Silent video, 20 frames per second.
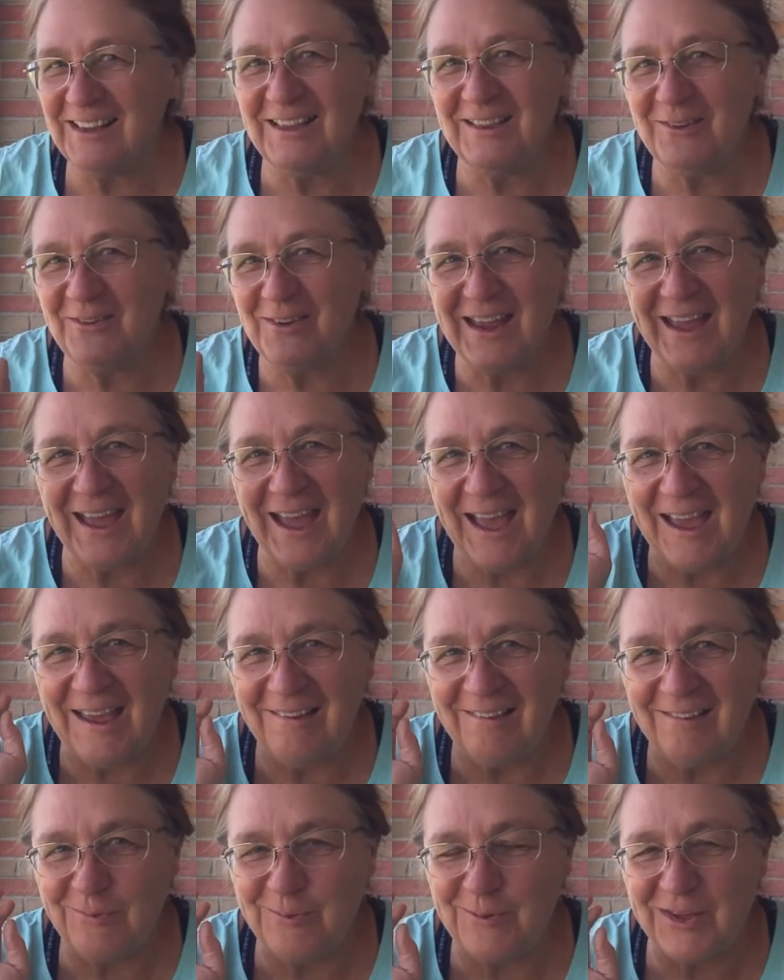guys
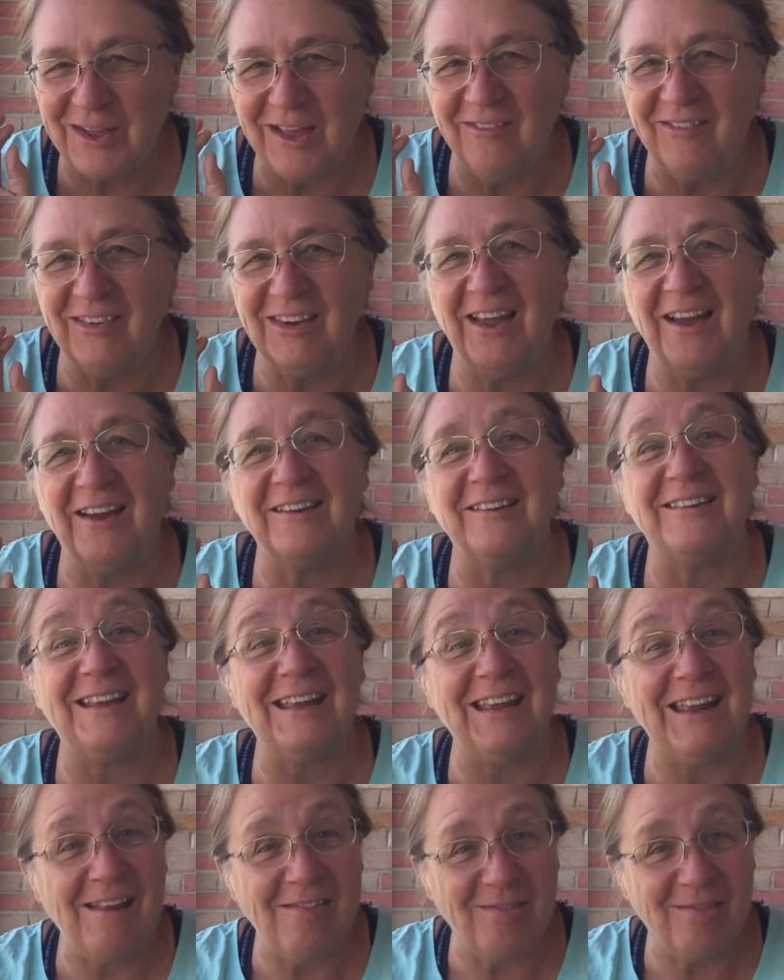will come along to eat